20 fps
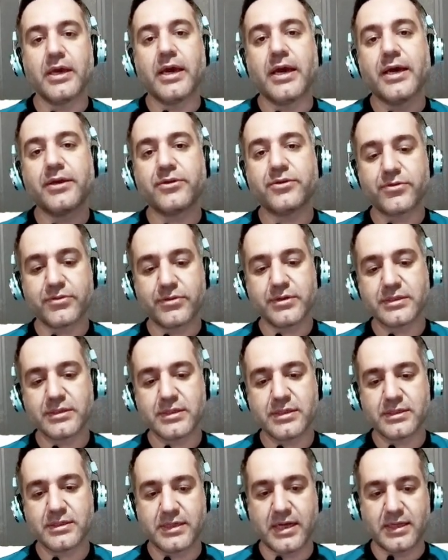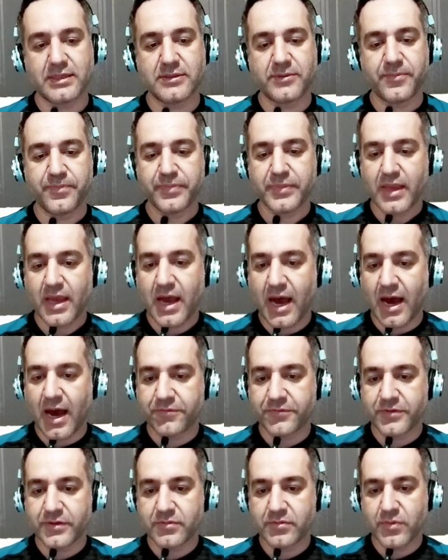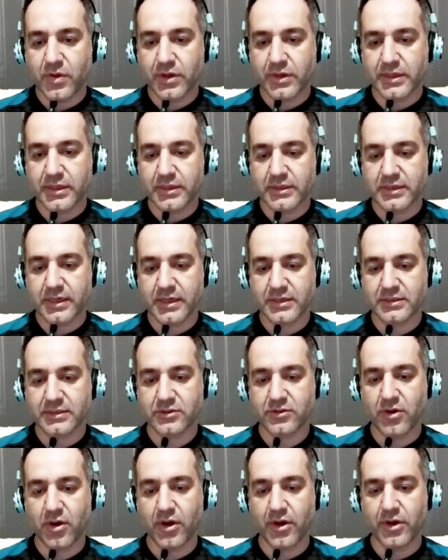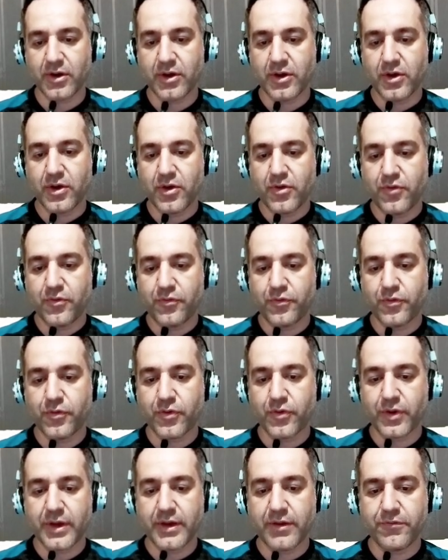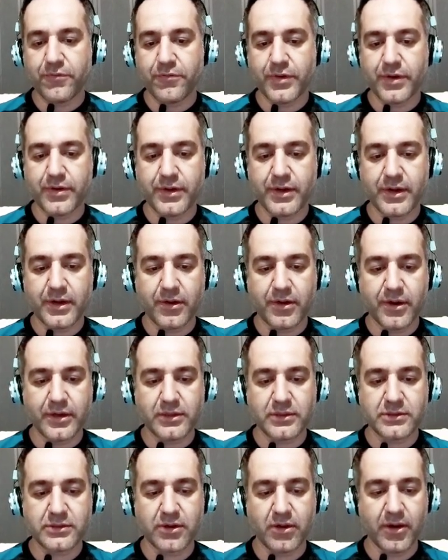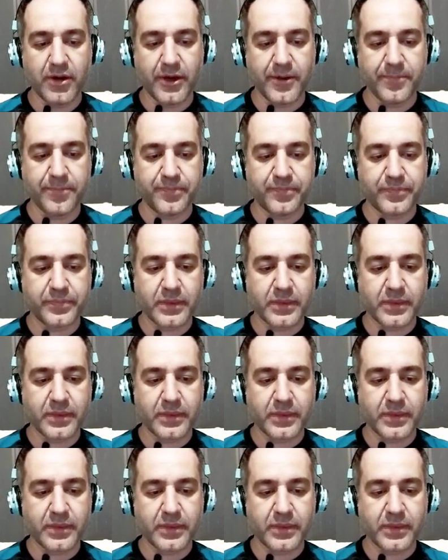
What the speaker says: And the reason is that after market has gone for a very long time,